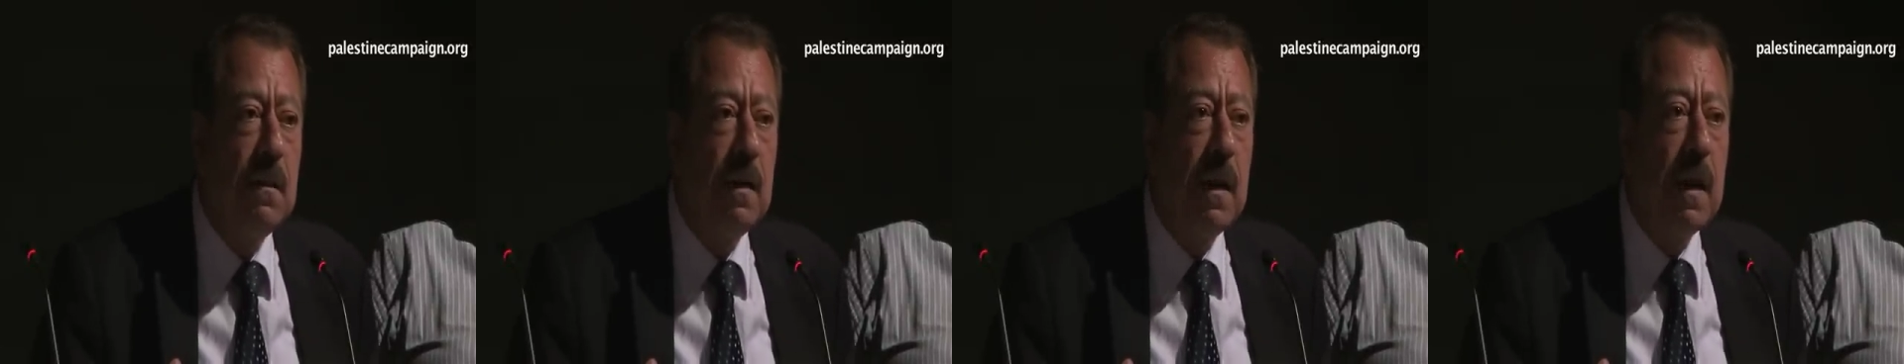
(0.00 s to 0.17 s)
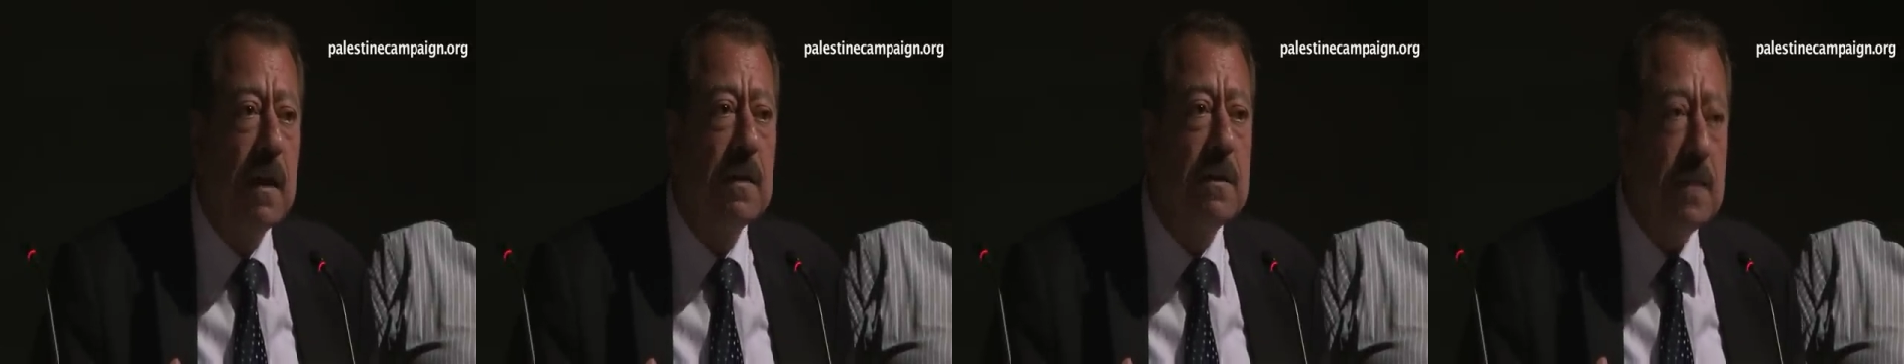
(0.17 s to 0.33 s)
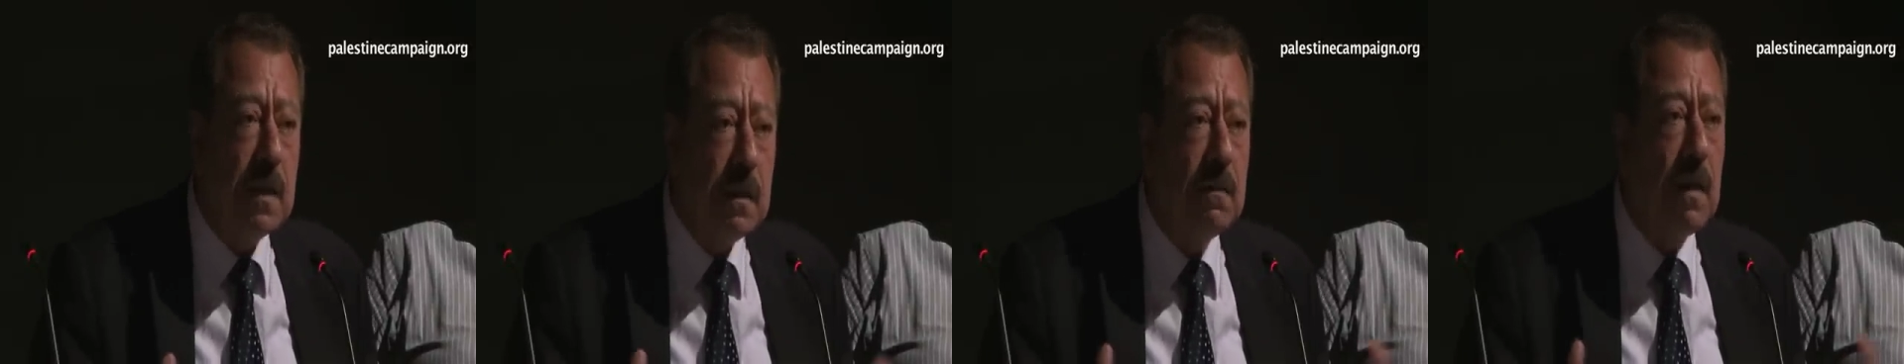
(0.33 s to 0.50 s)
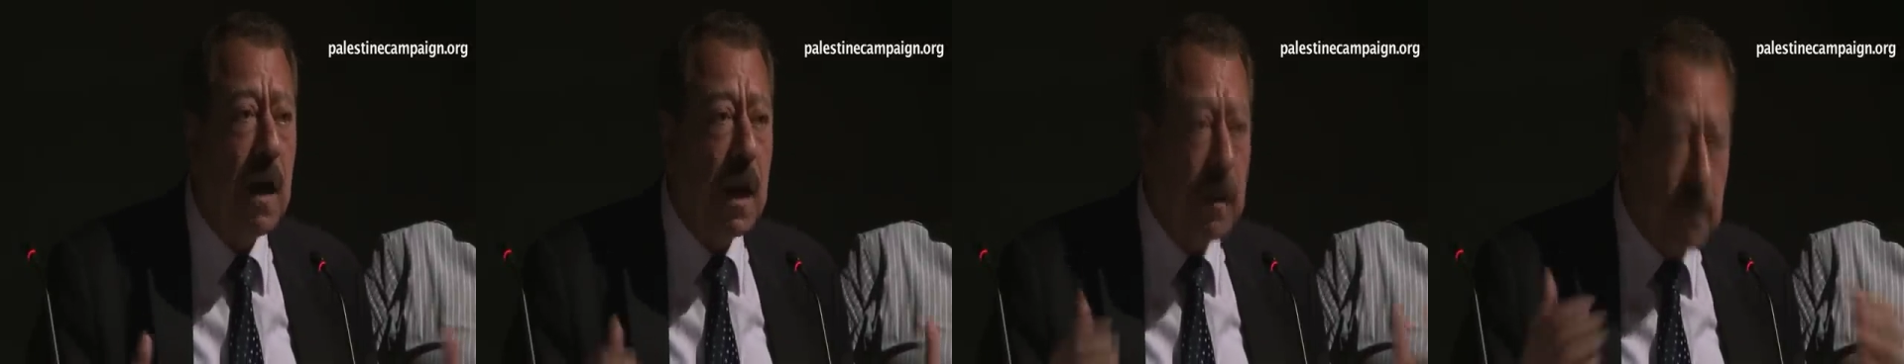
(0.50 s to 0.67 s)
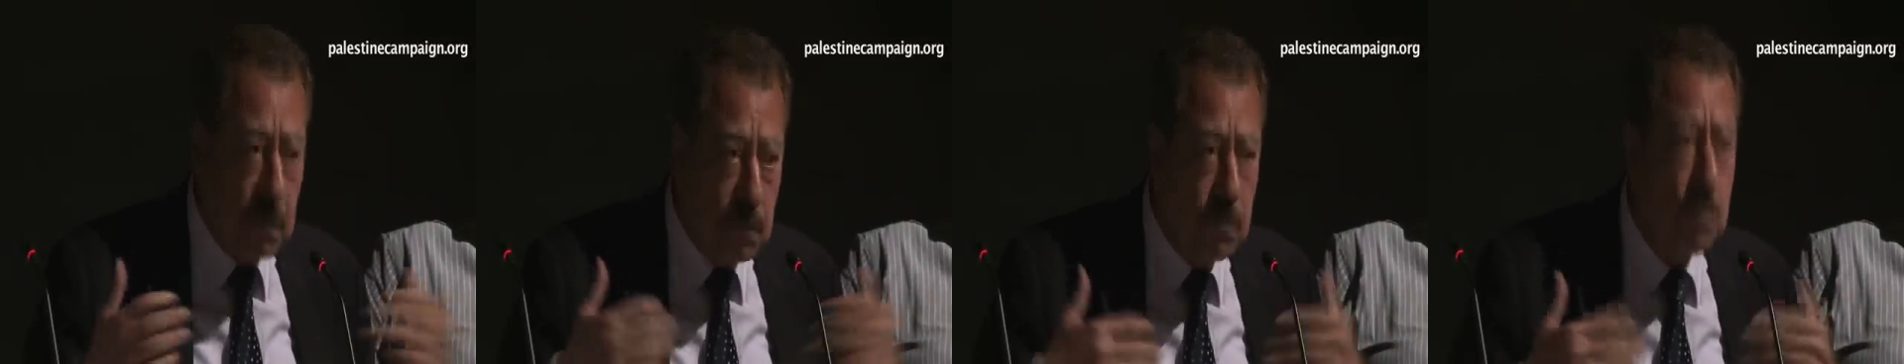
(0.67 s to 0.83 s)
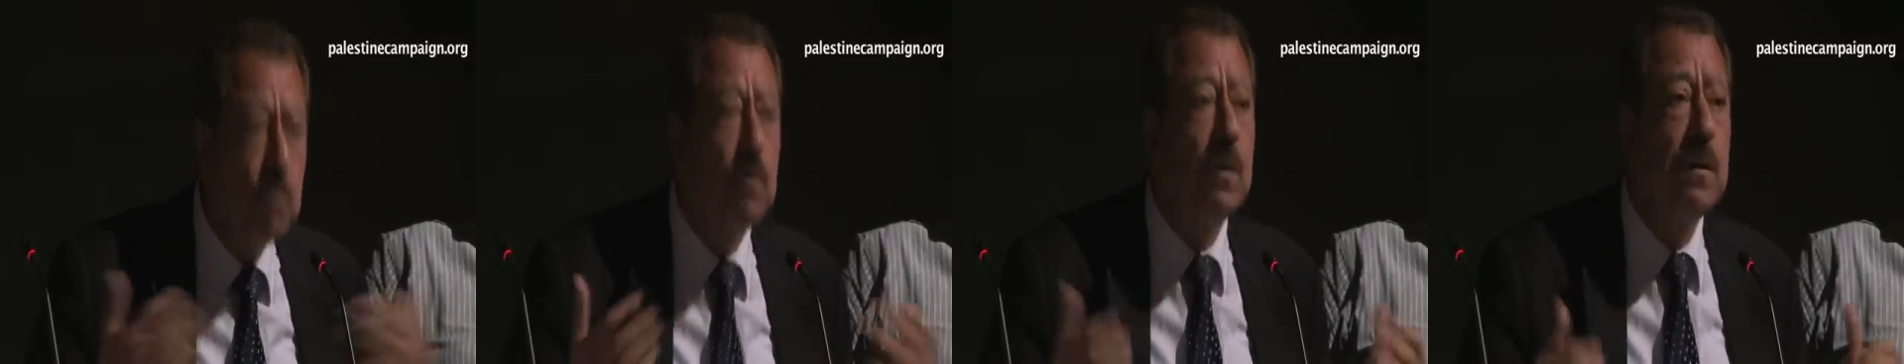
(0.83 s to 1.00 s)
He said,
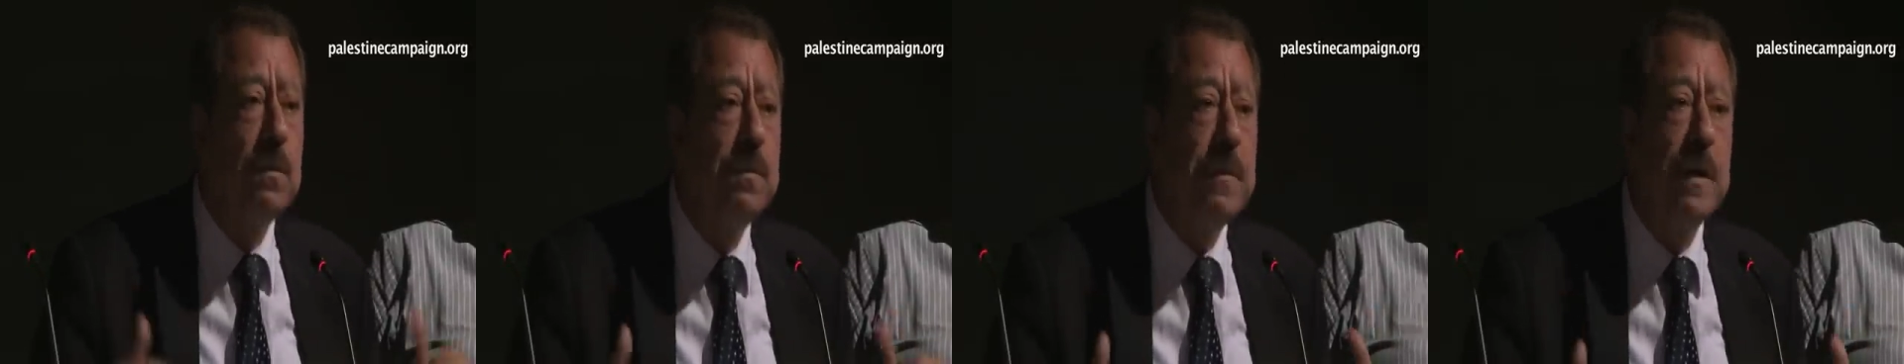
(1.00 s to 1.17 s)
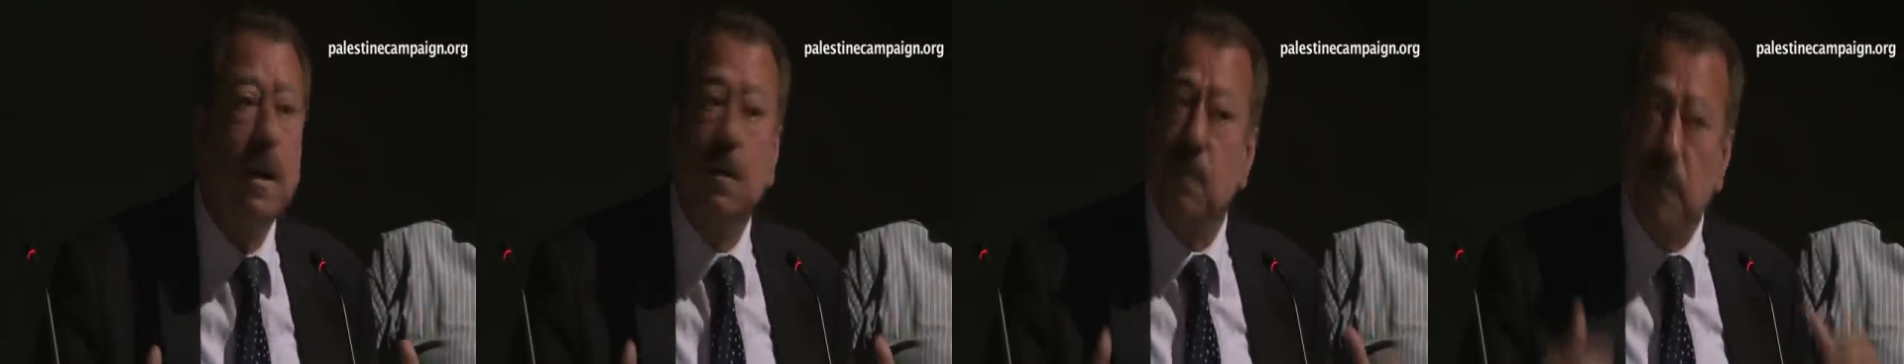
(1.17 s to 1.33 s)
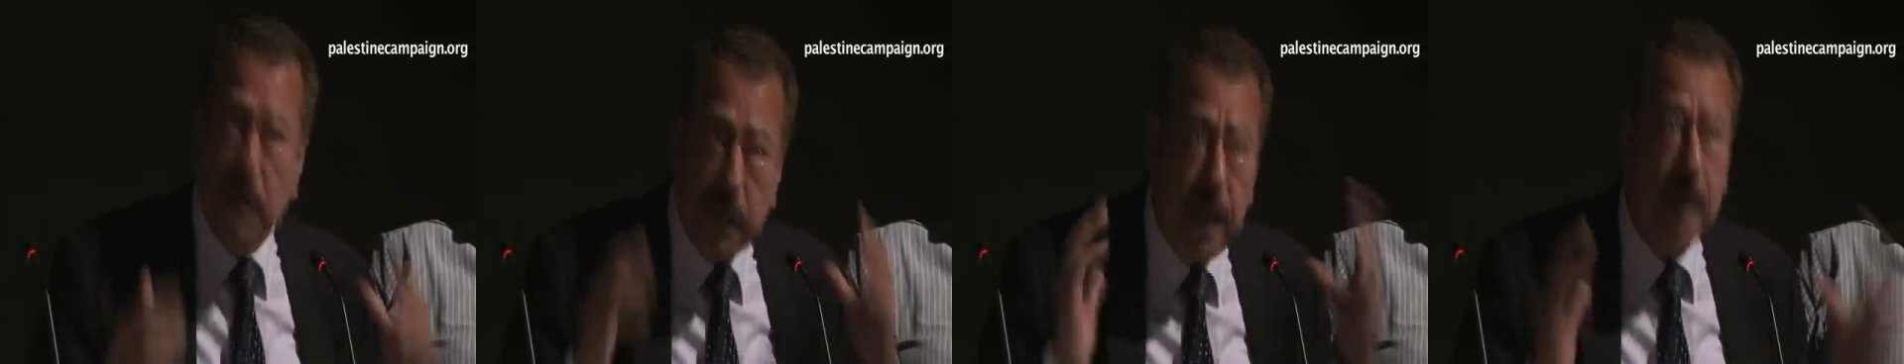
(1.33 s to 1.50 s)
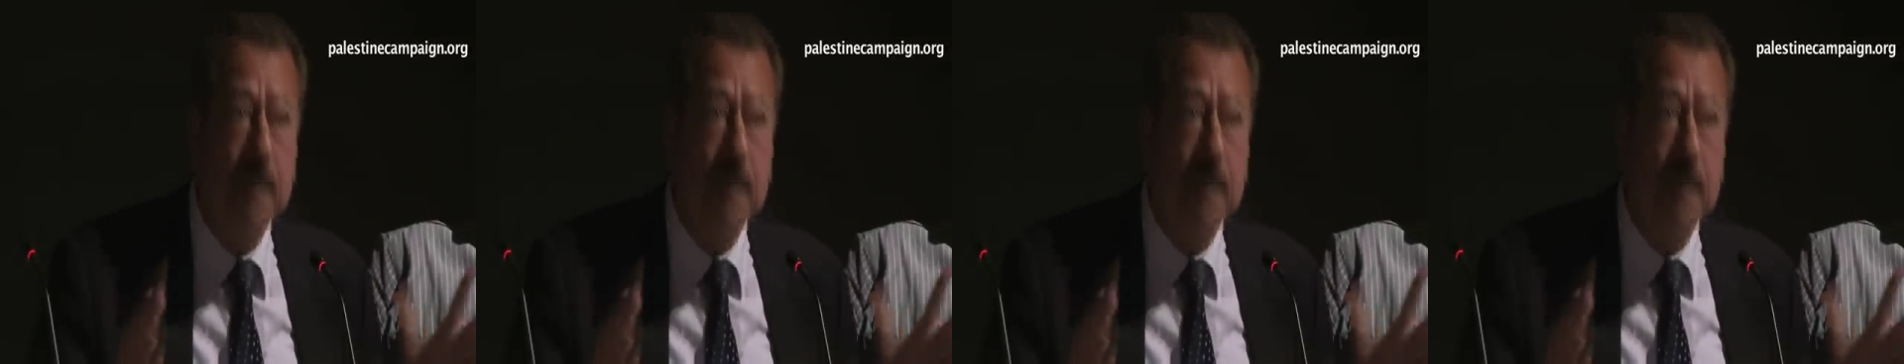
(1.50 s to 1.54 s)
and do you want me? I said,